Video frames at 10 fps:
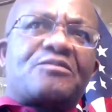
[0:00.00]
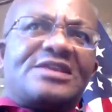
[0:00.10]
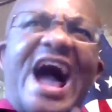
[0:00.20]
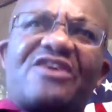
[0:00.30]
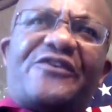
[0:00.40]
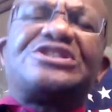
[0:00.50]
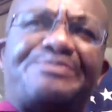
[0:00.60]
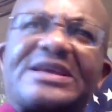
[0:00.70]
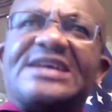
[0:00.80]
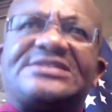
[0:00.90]
the Anglophone
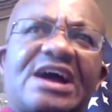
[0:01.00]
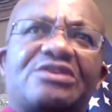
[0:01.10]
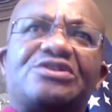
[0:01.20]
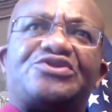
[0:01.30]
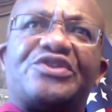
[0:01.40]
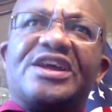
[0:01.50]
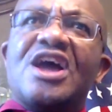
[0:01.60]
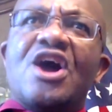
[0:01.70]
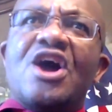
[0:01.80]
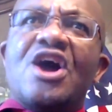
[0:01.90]
speaking
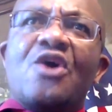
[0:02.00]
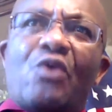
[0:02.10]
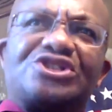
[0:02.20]
territory was